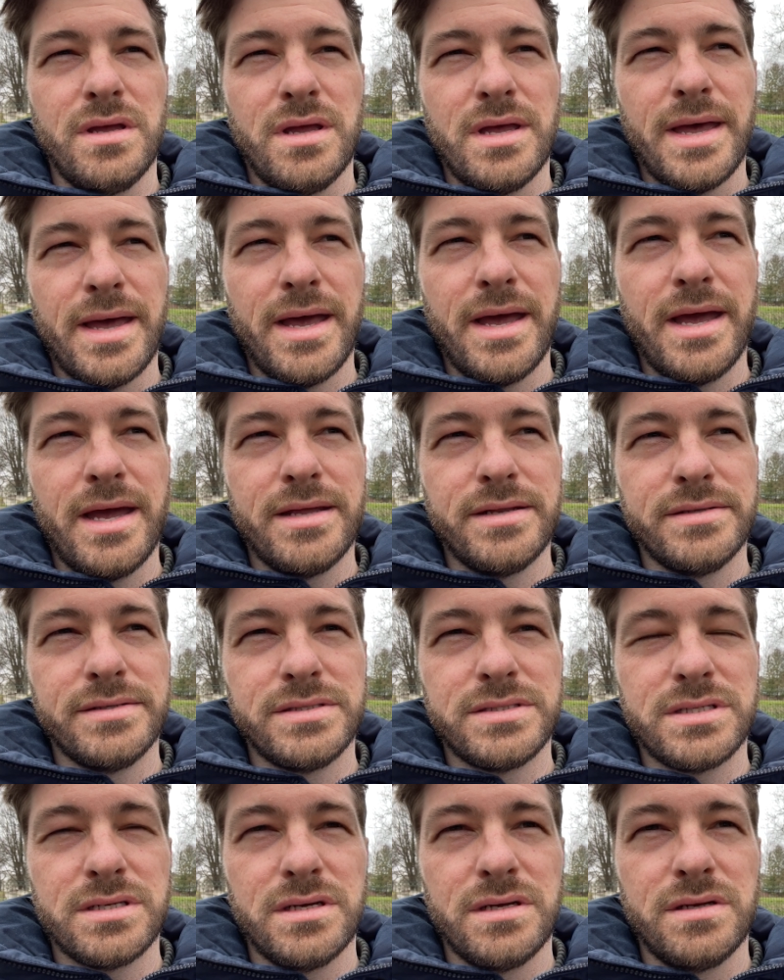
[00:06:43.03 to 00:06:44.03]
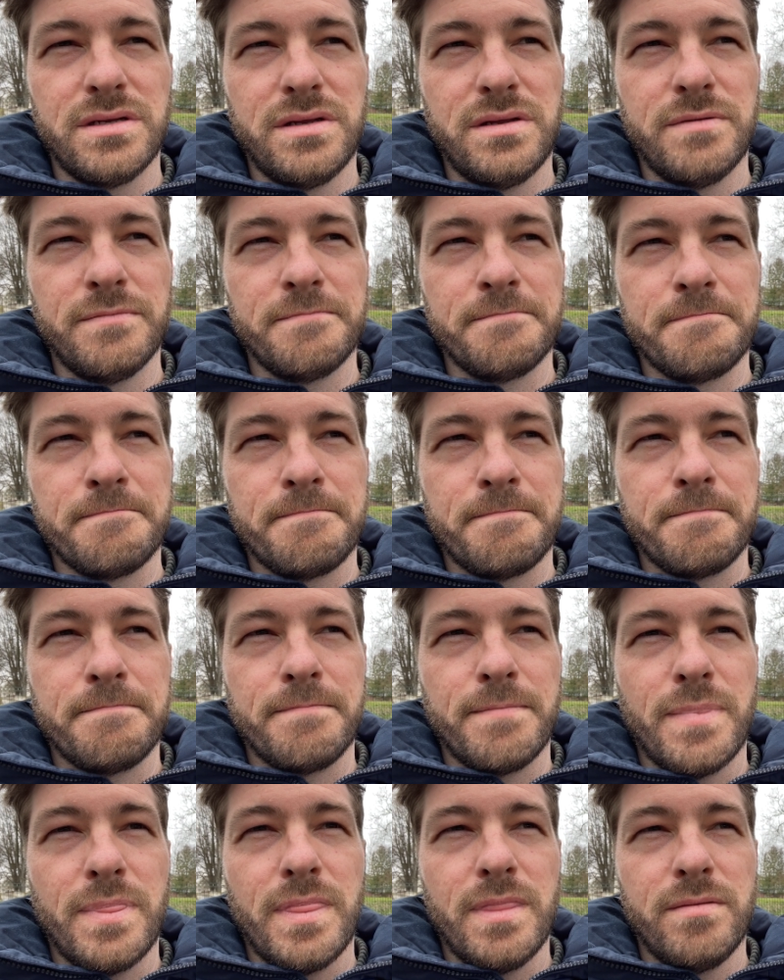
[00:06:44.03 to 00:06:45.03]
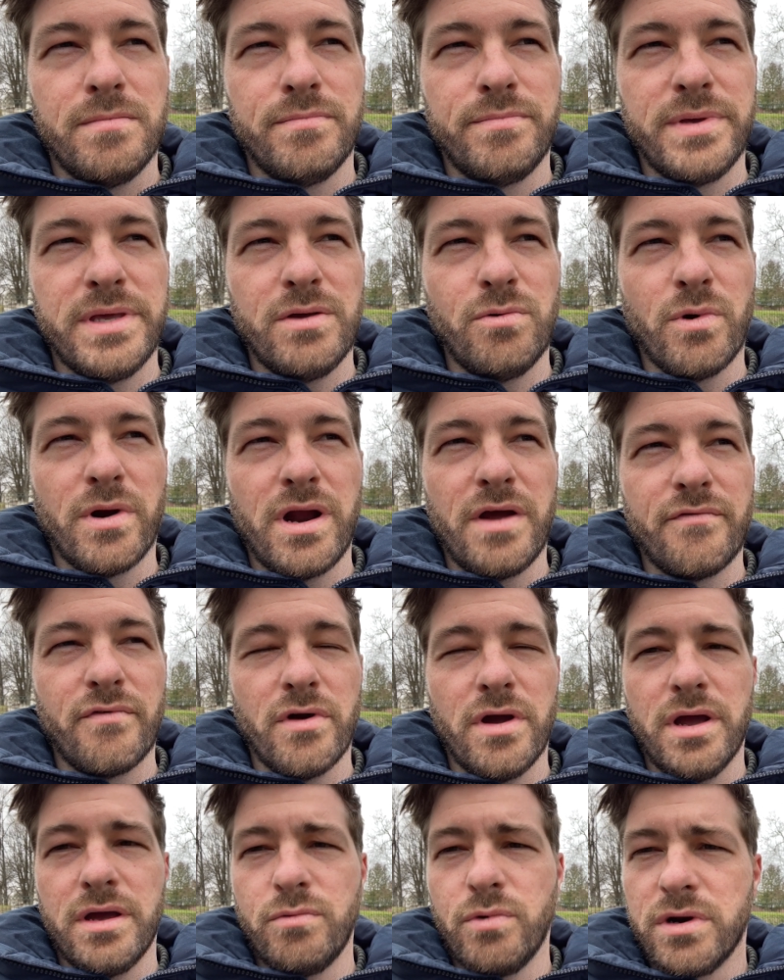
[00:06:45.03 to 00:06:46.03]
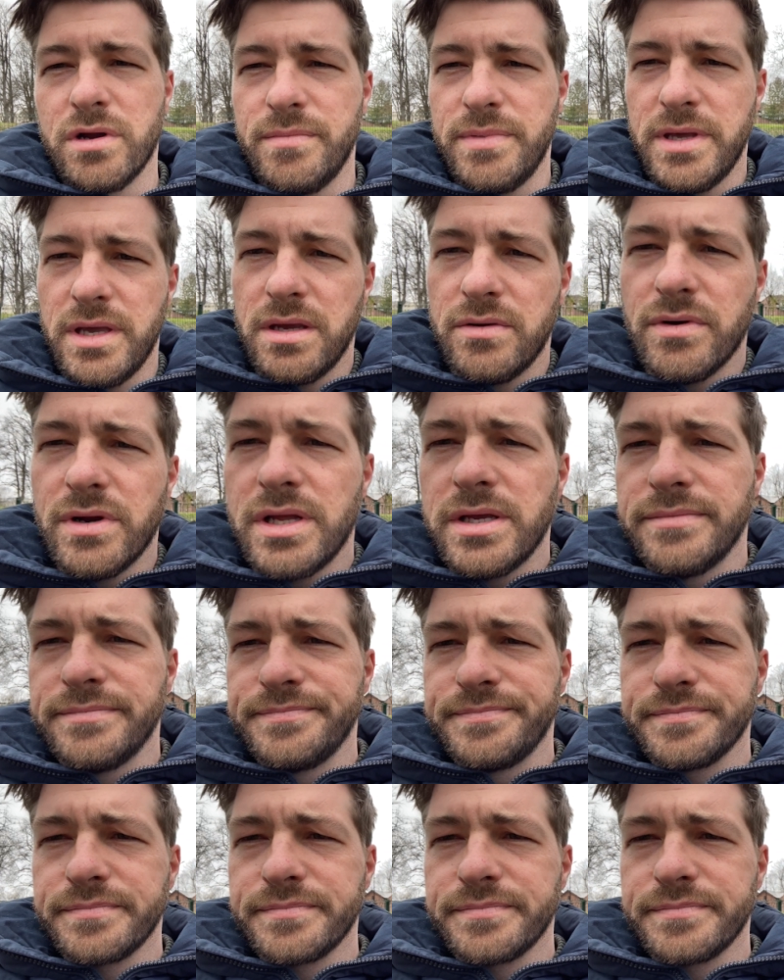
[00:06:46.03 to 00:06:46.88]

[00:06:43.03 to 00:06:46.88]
and be wherever I want to be, really.